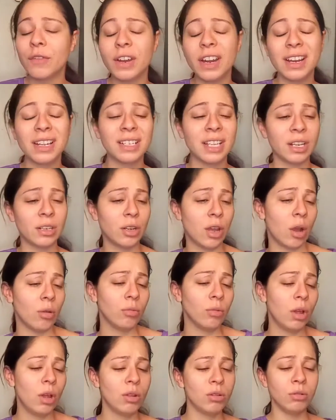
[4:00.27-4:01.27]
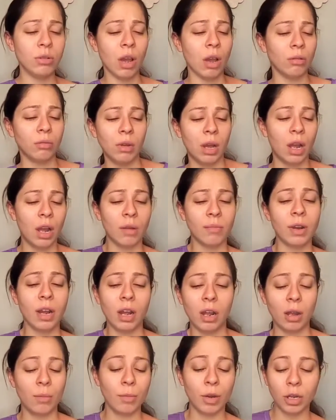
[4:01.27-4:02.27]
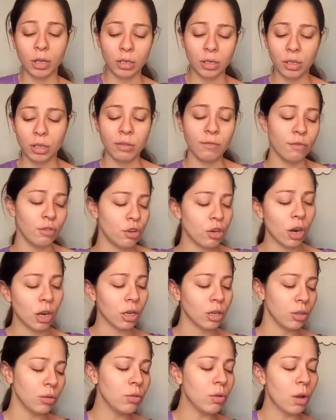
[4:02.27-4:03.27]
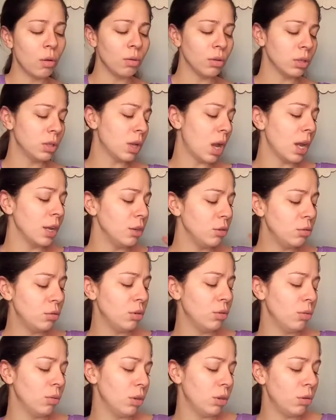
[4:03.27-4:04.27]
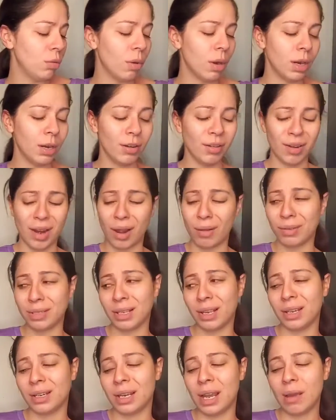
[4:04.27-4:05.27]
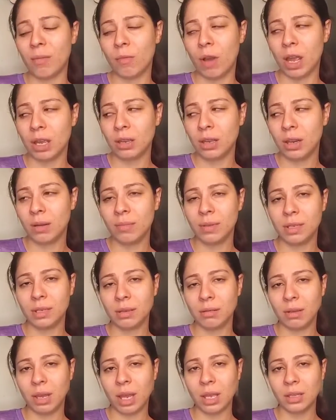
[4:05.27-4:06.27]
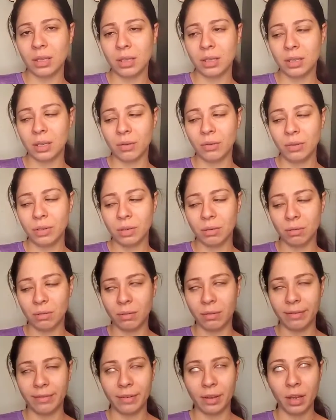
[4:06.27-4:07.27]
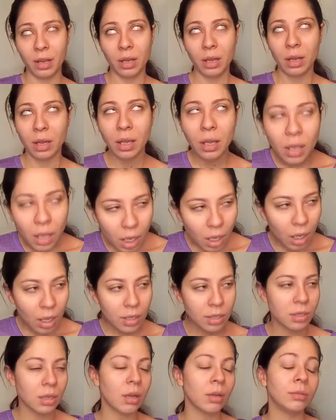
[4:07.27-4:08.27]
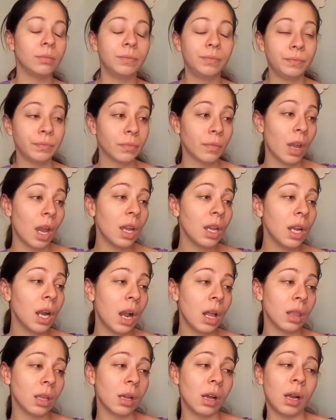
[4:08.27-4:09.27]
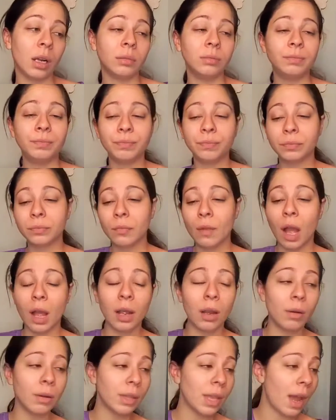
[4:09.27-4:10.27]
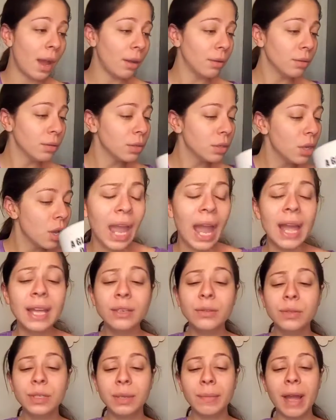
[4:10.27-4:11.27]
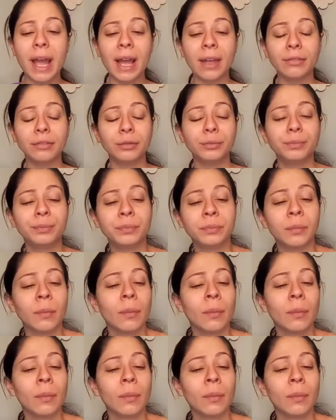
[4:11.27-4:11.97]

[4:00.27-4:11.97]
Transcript: over here is like, no, I'm not I'm not gonna leave the truck. You go inside. You do what you want to do. And I was like, damn, why you gotta be so antisocial? The fuck? So I get out of the car. I go in the house. I use the bathroom.